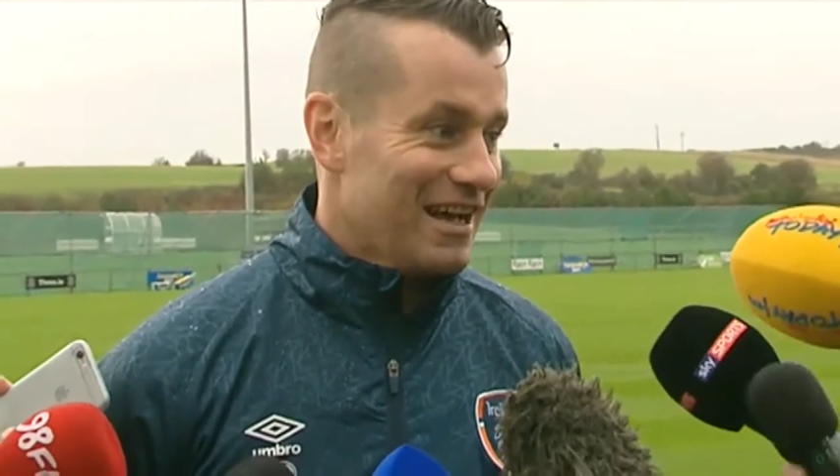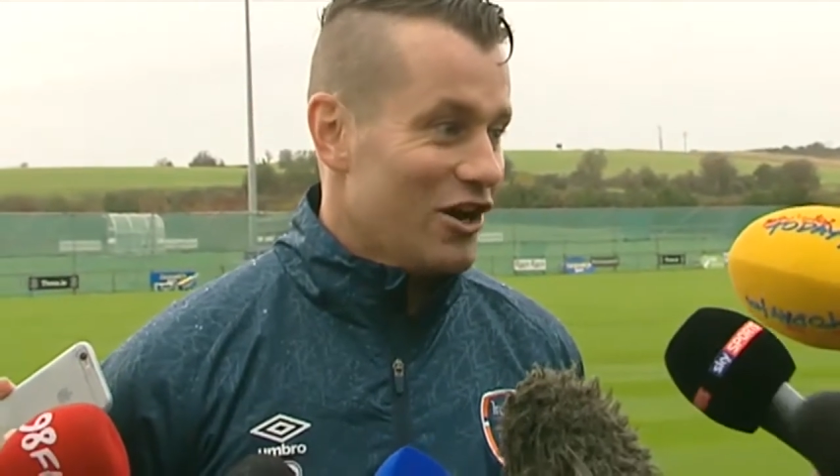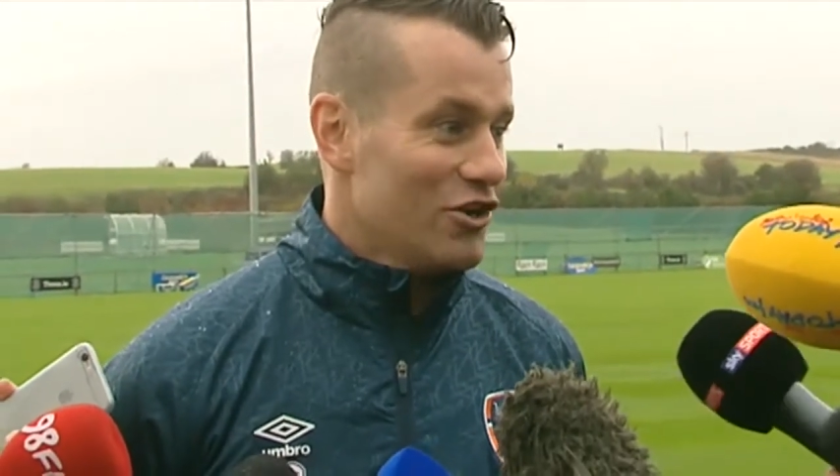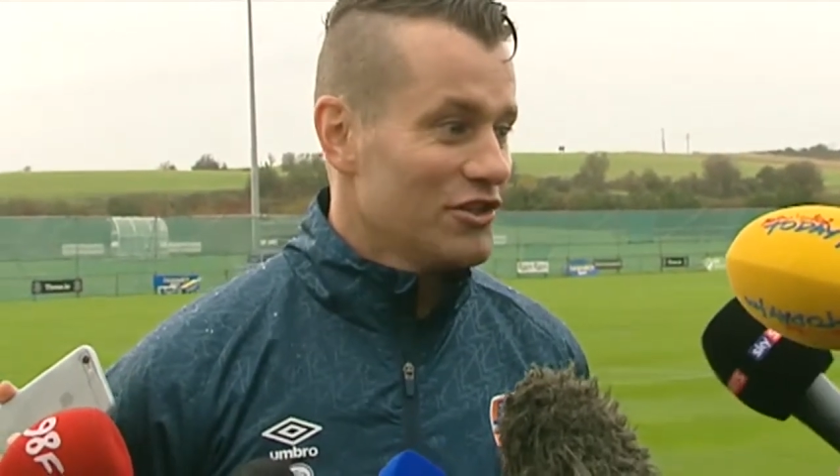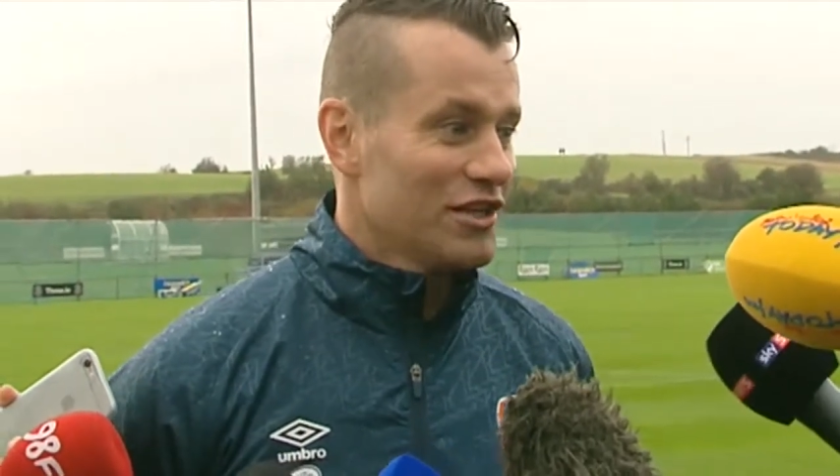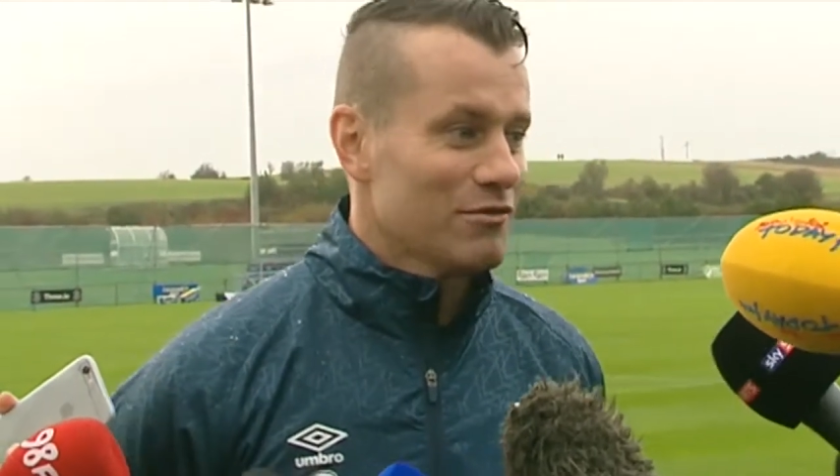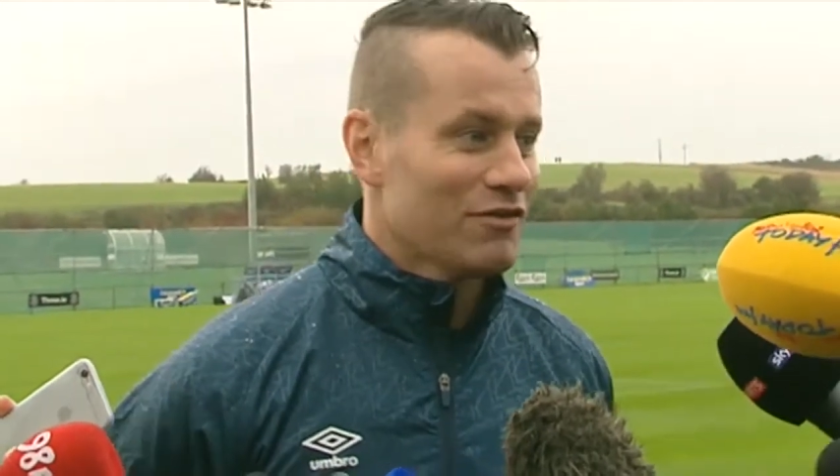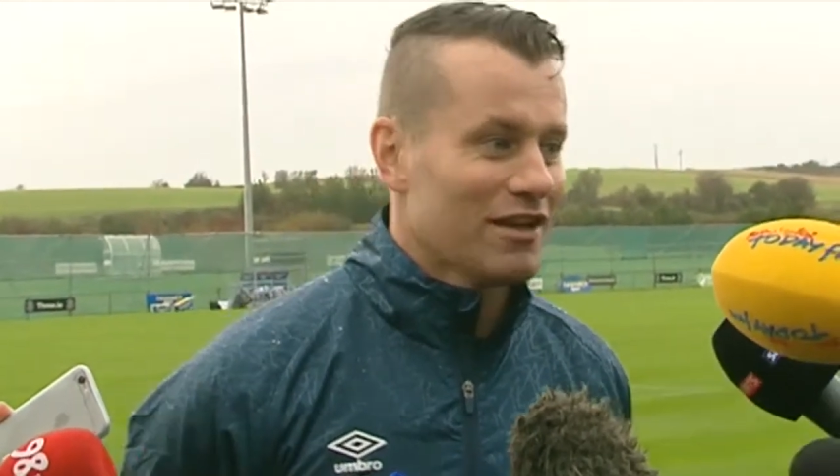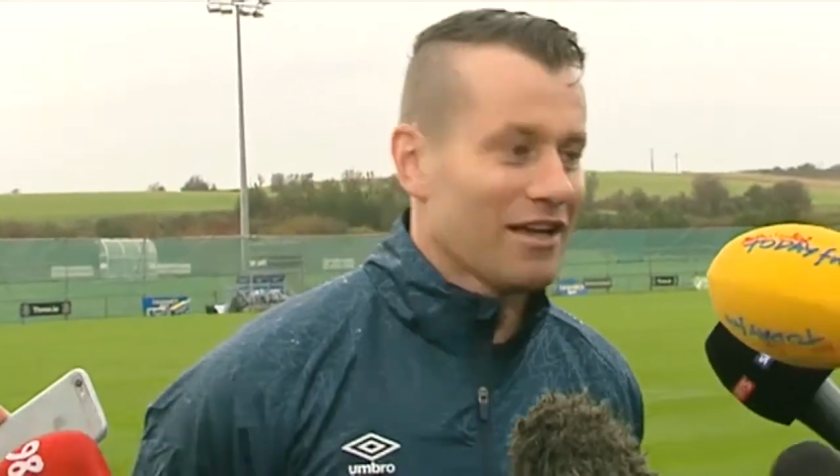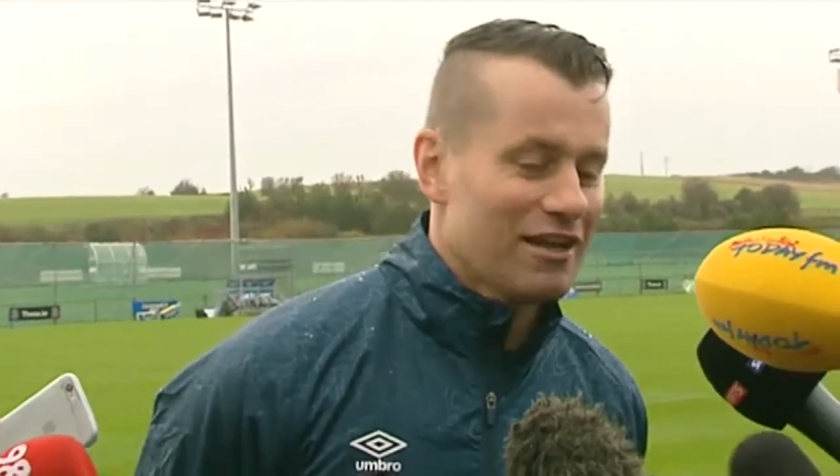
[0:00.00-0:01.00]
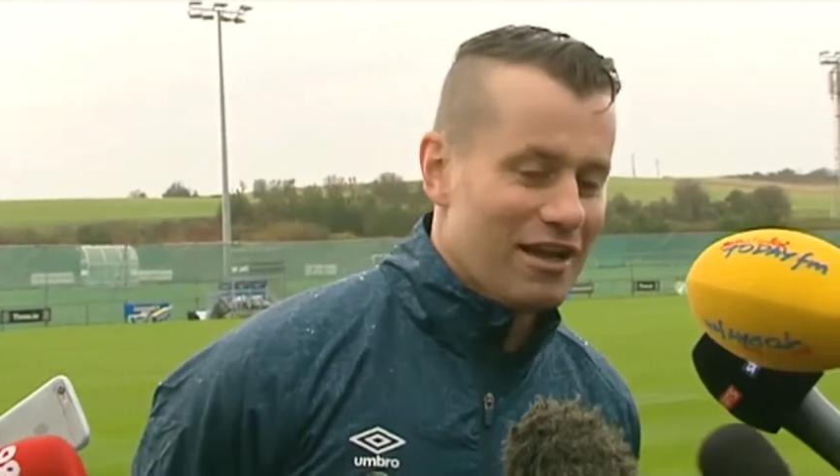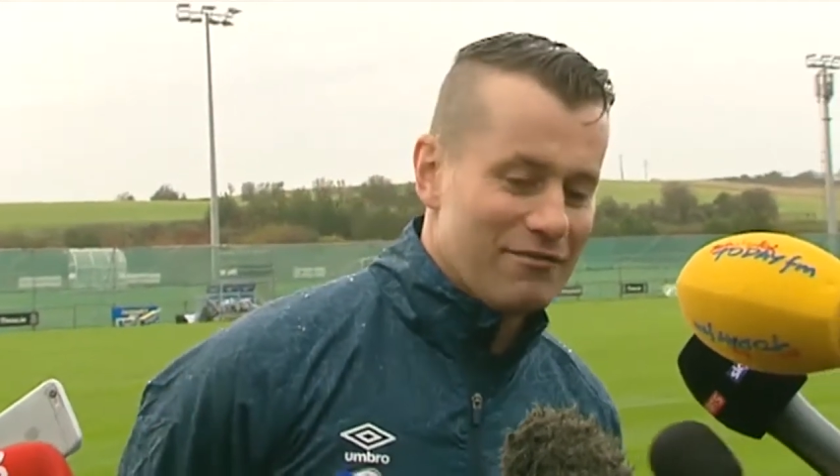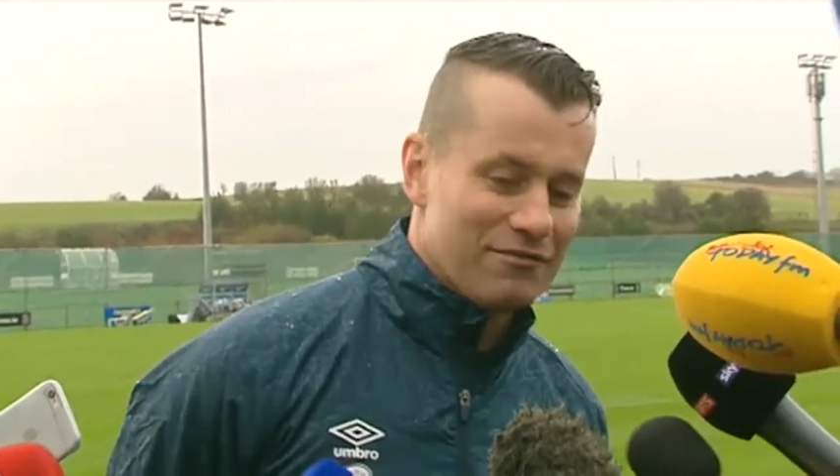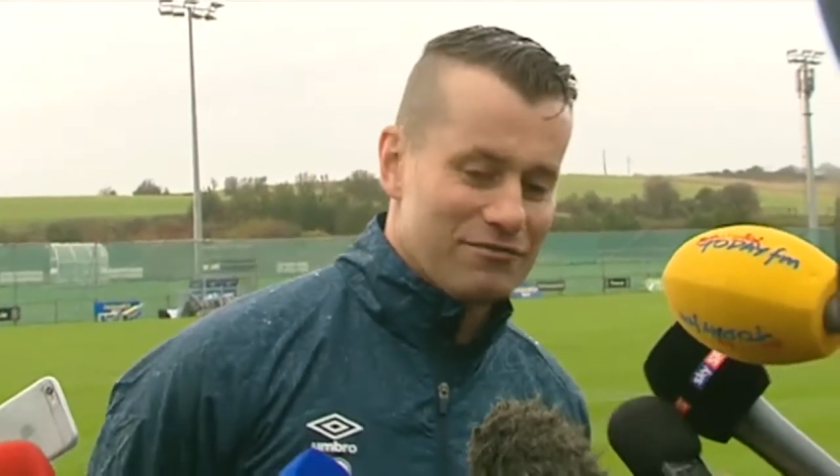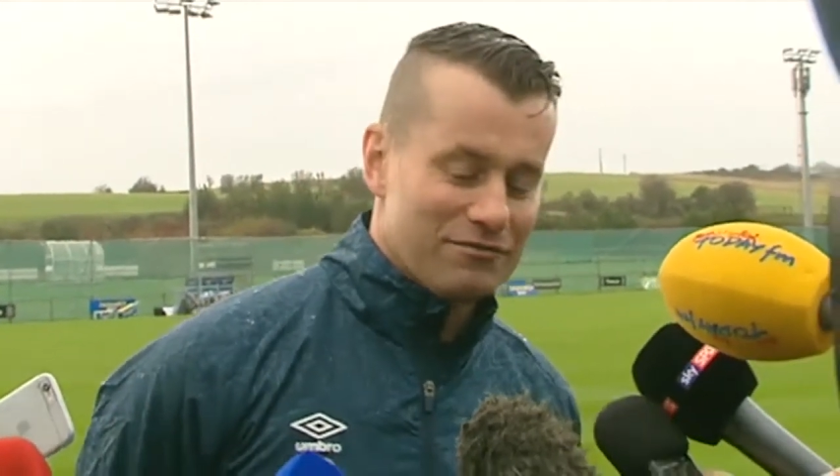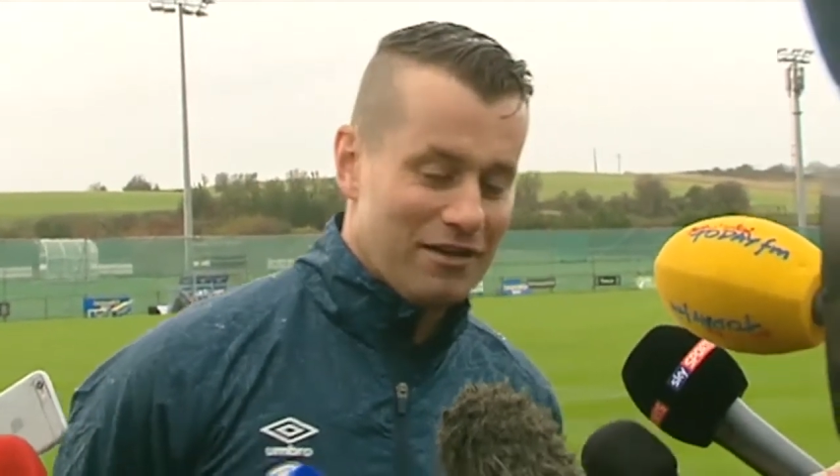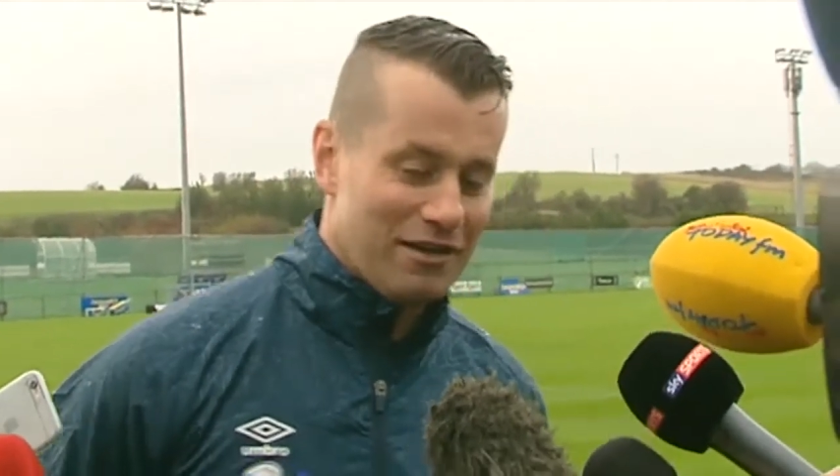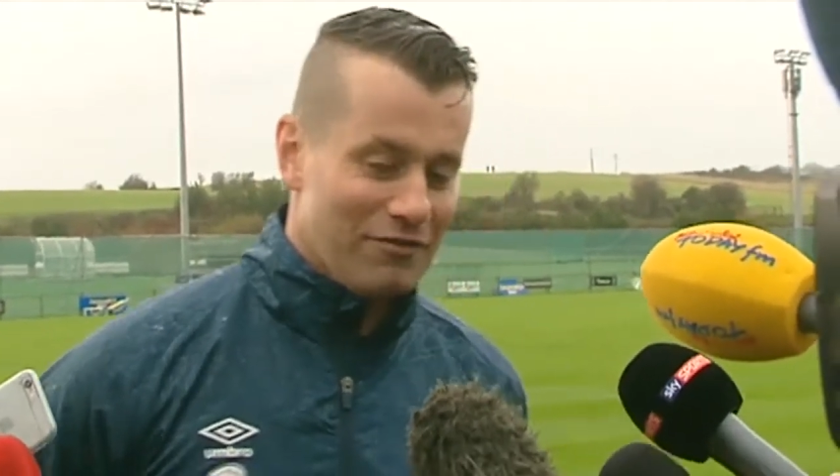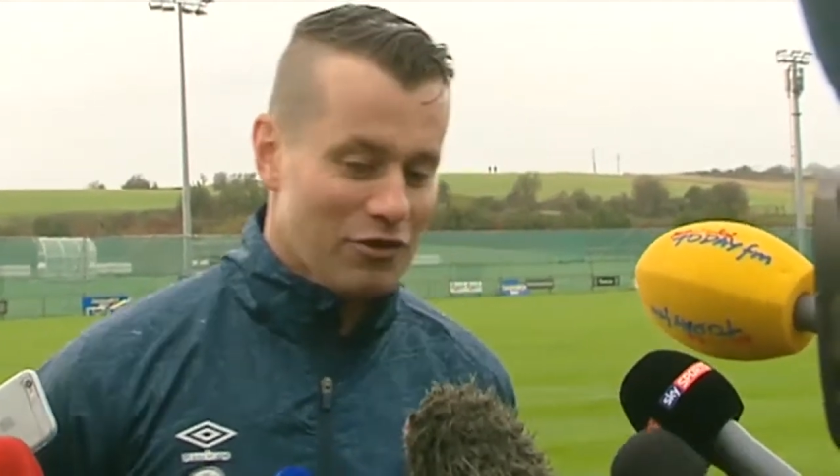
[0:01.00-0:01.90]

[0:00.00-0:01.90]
How are they dealing with it? I've